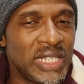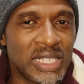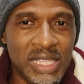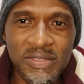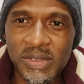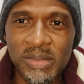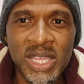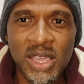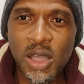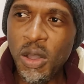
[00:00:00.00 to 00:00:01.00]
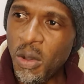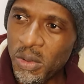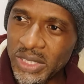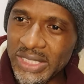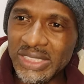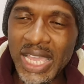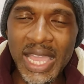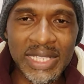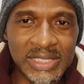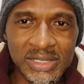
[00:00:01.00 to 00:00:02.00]
and give him all the
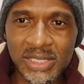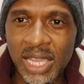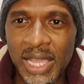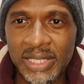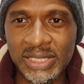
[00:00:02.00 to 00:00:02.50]
entire uh,